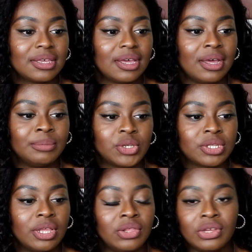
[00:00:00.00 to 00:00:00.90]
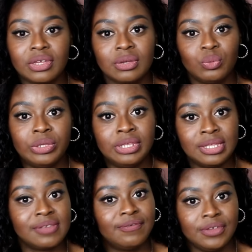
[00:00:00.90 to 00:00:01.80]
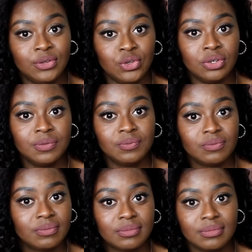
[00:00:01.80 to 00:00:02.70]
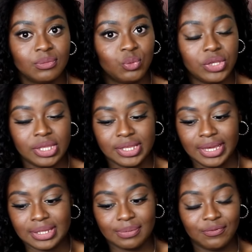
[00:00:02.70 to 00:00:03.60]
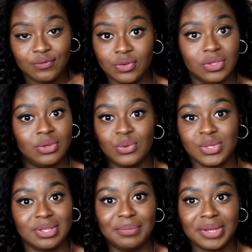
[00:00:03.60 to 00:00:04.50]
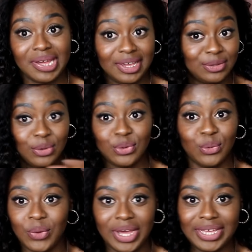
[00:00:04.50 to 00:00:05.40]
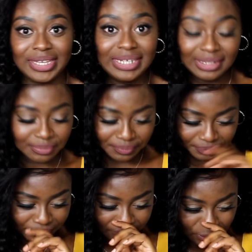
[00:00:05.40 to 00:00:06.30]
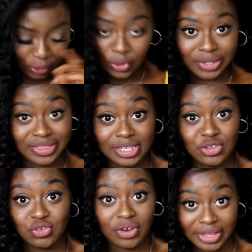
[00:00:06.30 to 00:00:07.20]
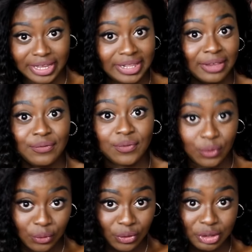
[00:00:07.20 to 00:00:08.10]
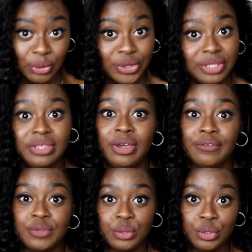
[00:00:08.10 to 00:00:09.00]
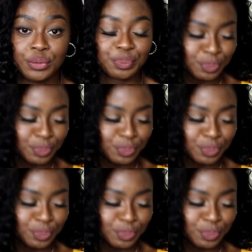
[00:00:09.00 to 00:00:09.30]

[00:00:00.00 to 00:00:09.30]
I'm just like, look, we need to feed you. We need to get some food in your stomach. I don't know why you are this drunk at like 4 o'clock in the afternoon.